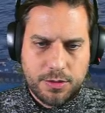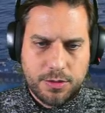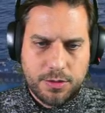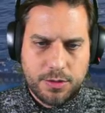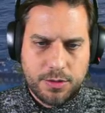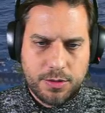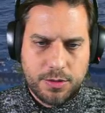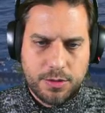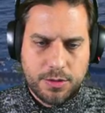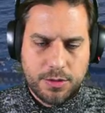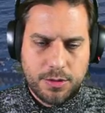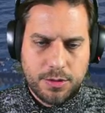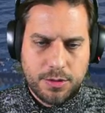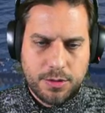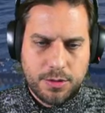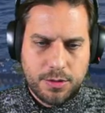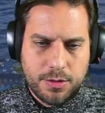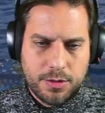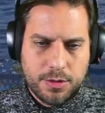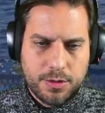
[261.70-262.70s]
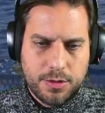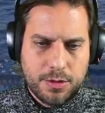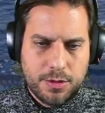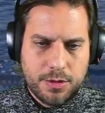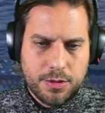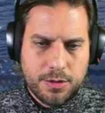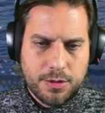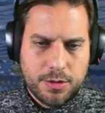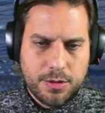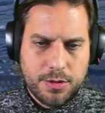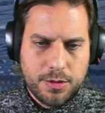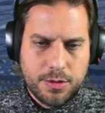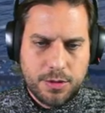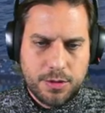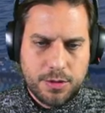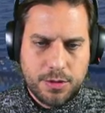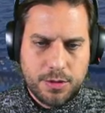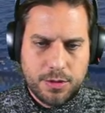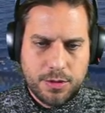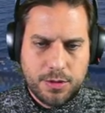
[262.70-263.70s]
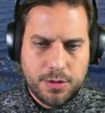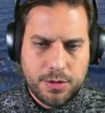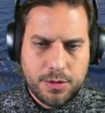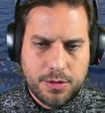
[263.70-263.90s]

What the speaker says: No one is speaking in this clip.